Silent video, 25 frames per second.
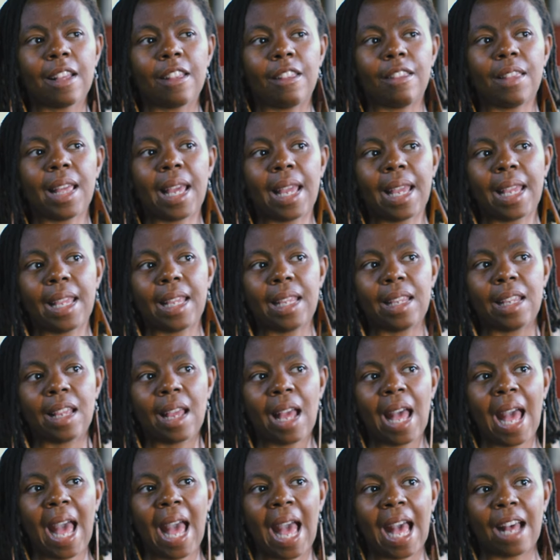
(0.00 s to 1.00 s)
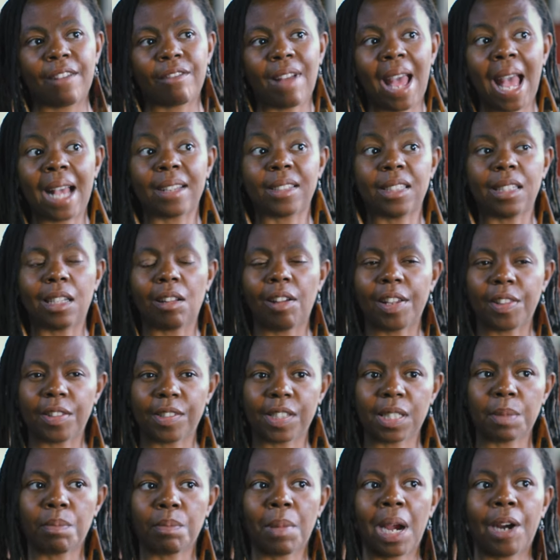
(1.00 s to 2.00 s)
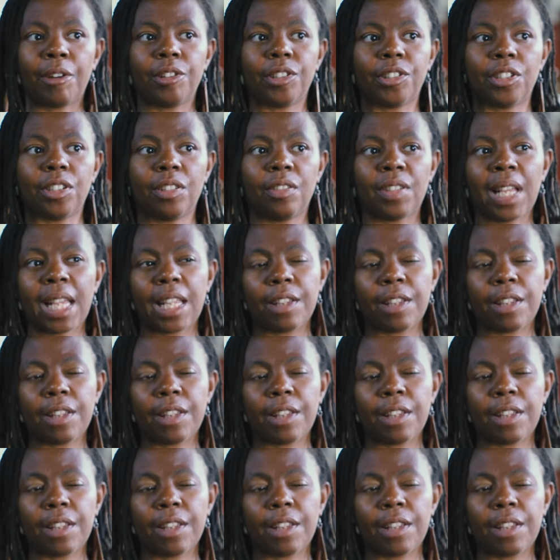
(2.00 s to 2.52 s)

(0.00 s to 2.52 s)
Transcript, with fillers: they have acted like the Samaritan.